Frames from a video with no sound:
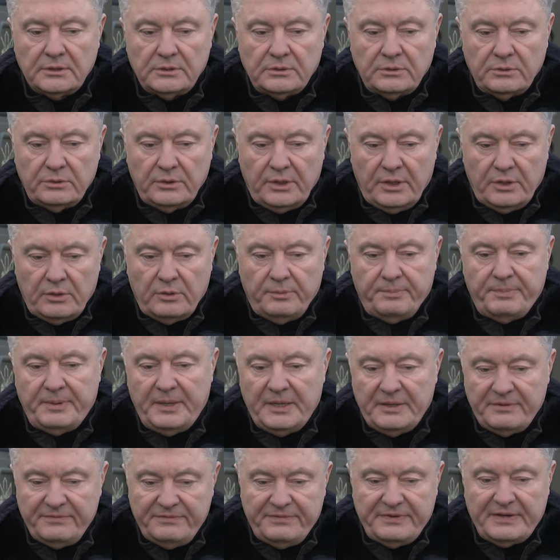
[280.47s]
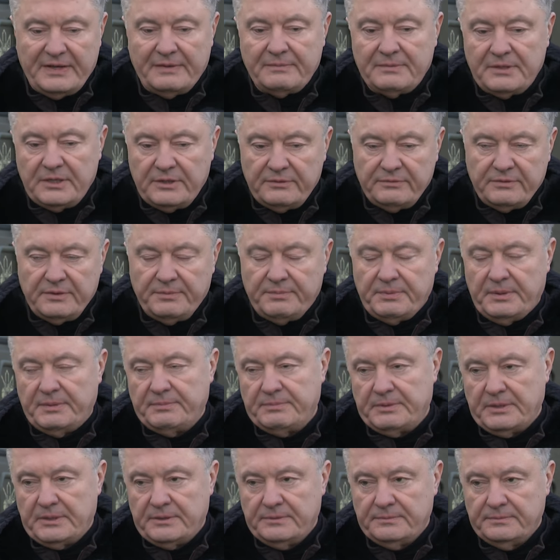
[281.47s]
to the European family of the
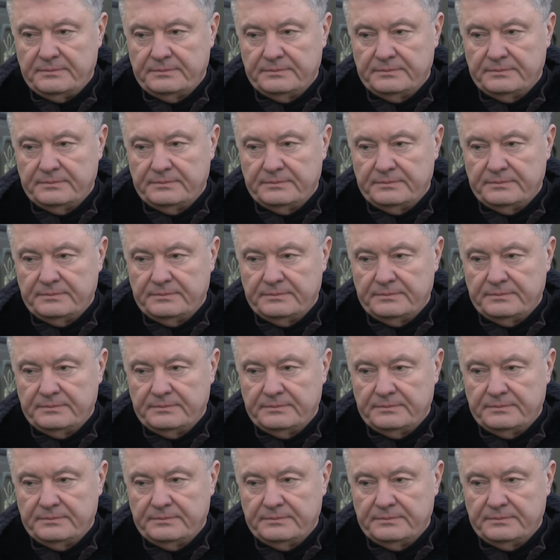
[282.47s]
people.